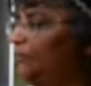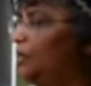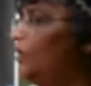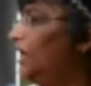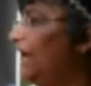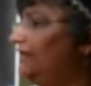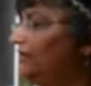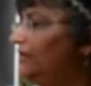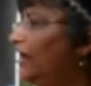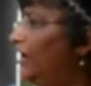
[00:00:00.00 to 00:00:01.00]
corn
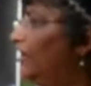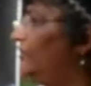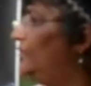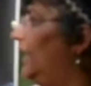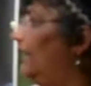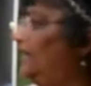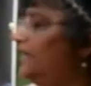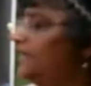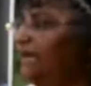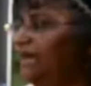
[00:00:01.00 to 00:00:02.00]
husk dolls. We have
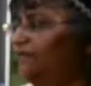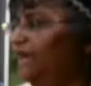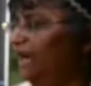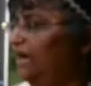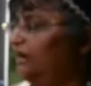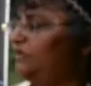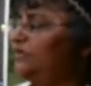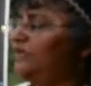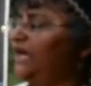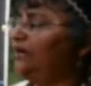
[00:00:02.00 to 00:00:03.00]
the native
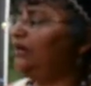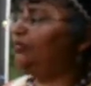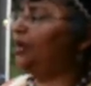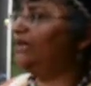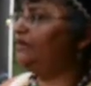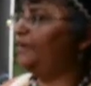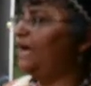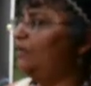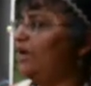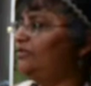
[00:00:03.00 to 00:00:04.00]
games that get brought to
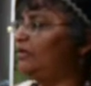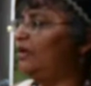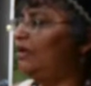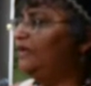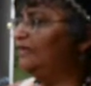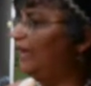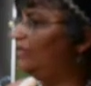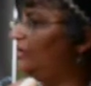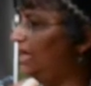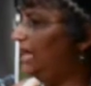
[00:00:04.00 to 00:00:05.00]
powwows, or all these
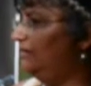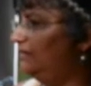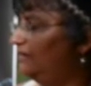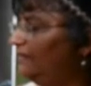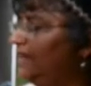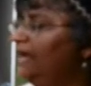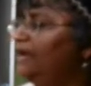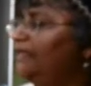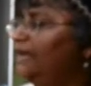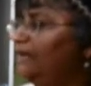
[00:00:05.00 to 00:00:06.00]
other kinds of
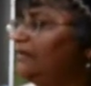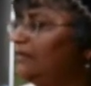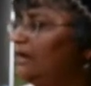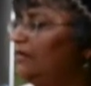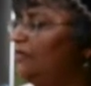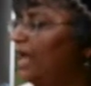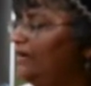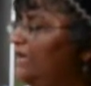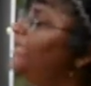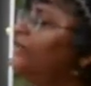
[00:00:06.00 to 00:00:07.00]
things
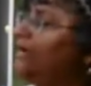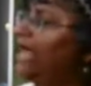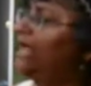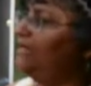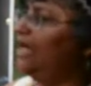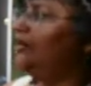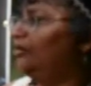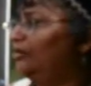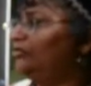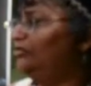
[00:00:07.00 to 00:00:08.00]
geared at
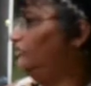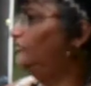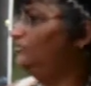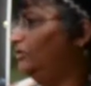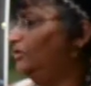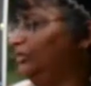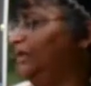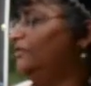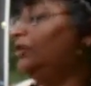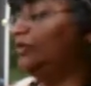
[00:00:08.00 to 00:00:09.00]
younger
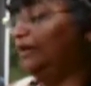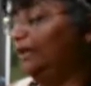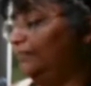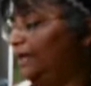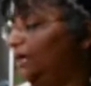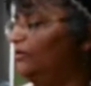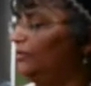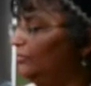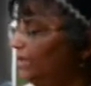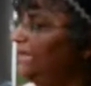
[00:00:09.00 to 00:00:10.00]
children. Of course, anybody can
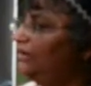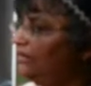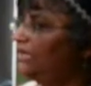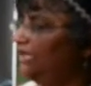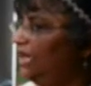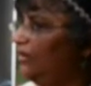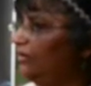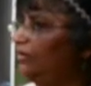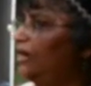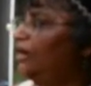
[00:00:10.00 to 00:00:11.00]
do them, but geared to
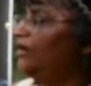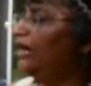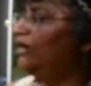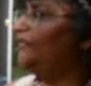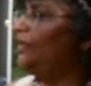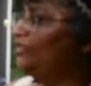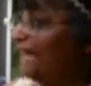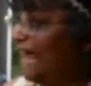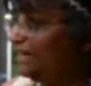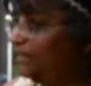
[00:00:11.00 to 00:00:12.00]
younger folks
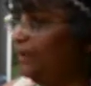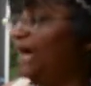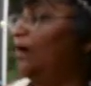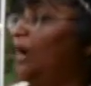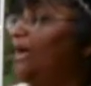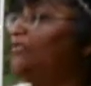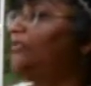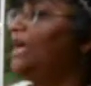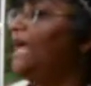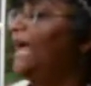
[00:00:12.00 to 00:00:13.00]
at the
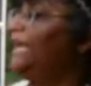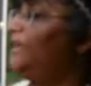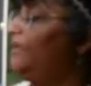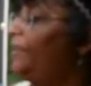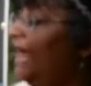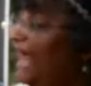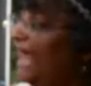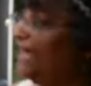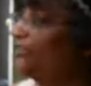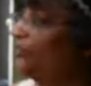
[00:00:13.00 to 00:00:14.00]
powwows. And in the
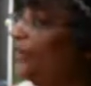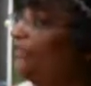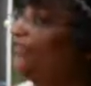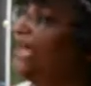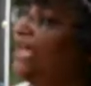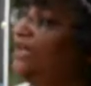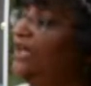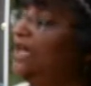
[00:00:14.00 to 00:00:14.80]
past, we've done